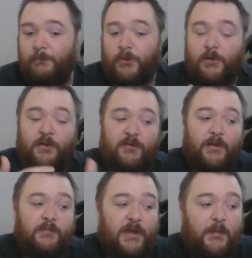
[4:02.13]
But at the
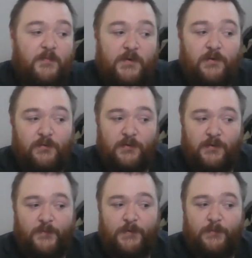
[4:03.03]
same time, if you don't
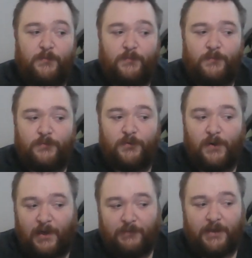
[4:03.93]

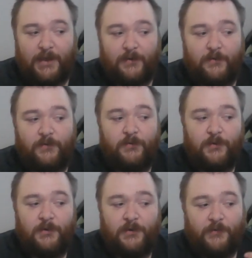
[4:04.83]
have a Nihilus,
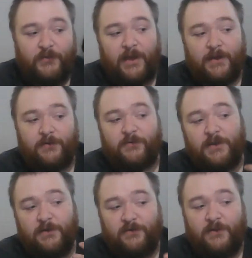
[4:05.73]
Stardust
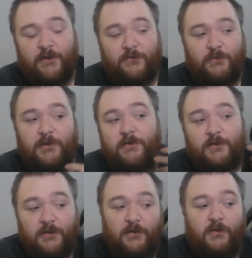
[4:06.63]
into Sentry
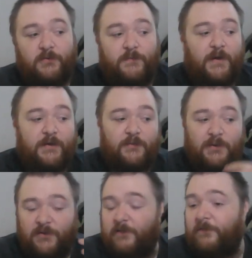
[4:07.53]
is also fine. Just
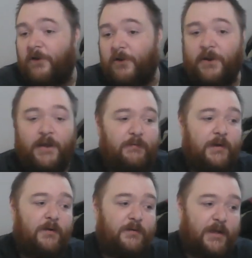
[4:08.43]
makes it a 4/9, right?
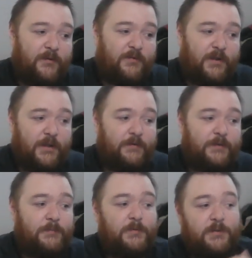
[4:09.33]
No downside,
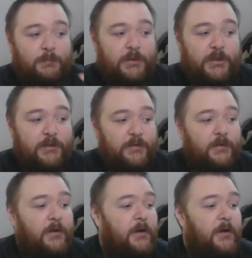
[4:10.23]
right? Which is pretty good.